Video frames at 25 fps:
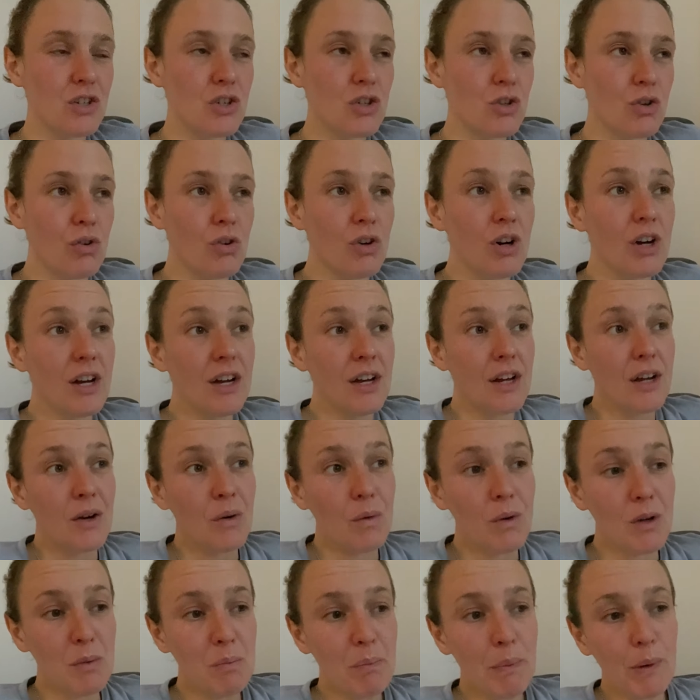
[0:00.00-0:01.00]
So
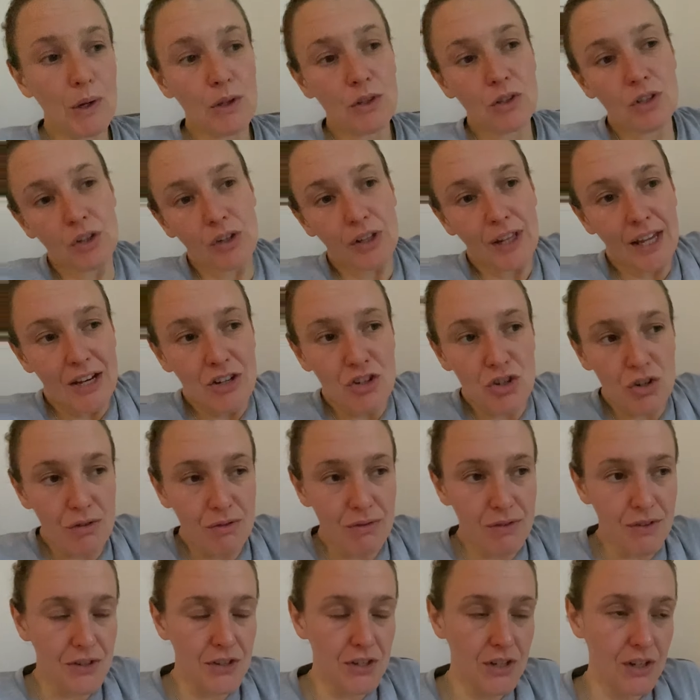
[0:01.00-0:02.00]
we'd booked the leisure
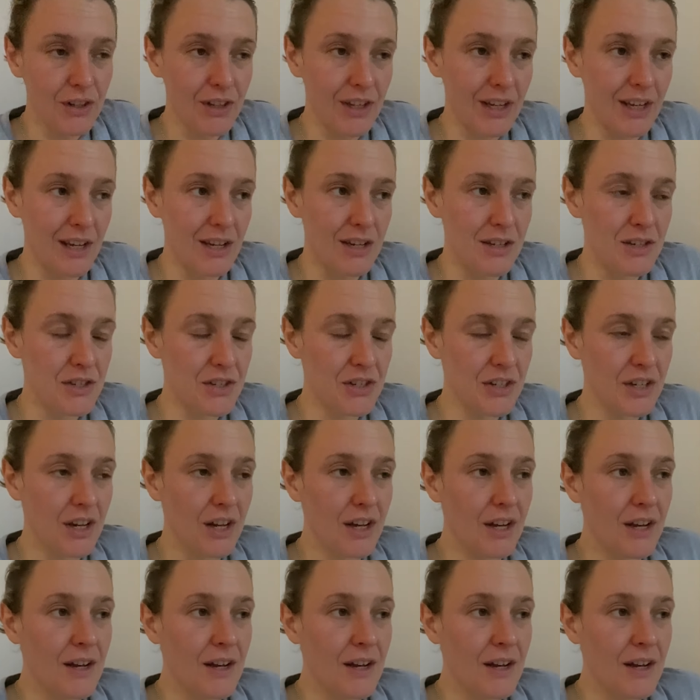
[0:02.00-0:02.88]
facilities,